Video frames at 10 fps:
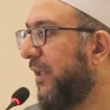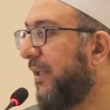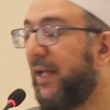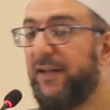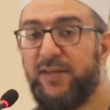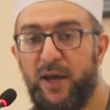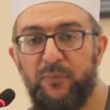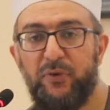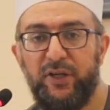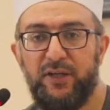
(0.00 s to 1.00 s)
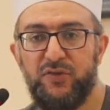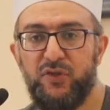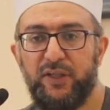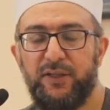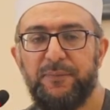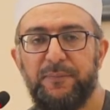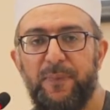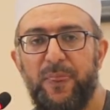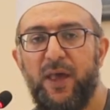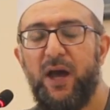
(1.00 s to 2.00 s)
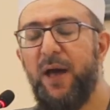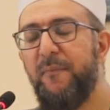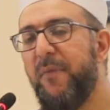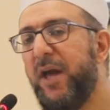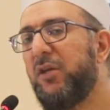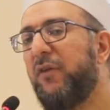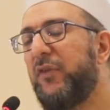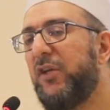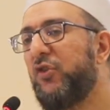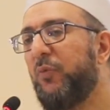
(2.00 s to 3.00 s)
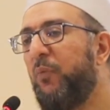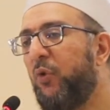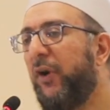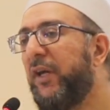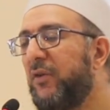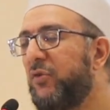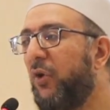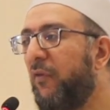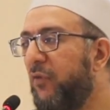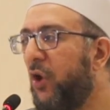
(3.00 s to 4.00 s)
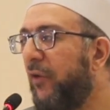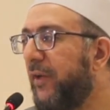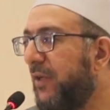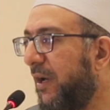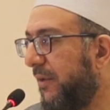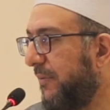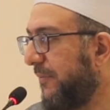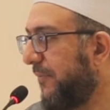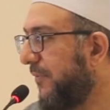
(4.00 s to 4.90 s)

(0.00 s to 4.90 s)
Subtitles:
contemporary history are many of these points of no return.